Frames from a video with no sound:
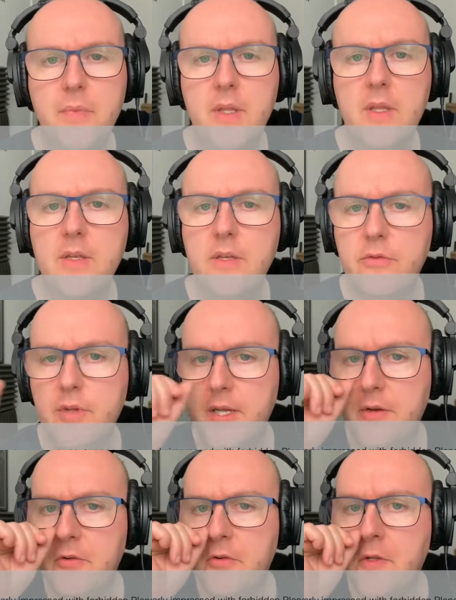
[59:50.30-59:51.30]
this is really
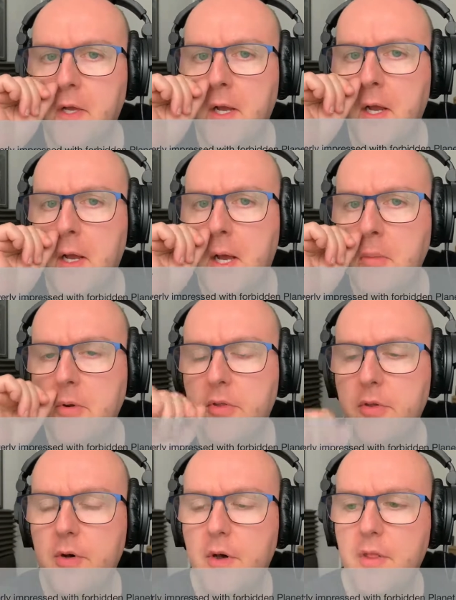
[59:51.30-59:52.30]
interesting. I would have
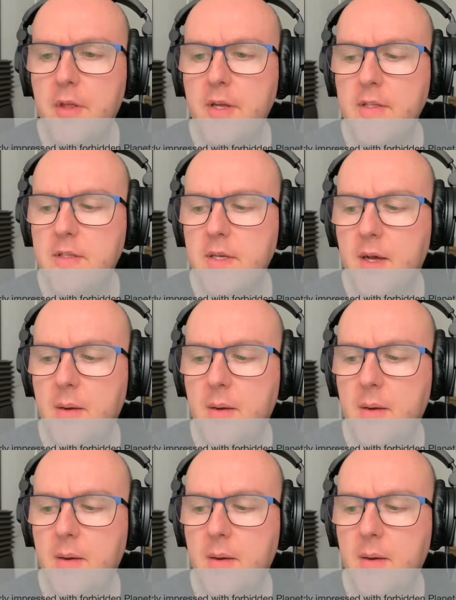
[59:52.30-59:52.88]
thought that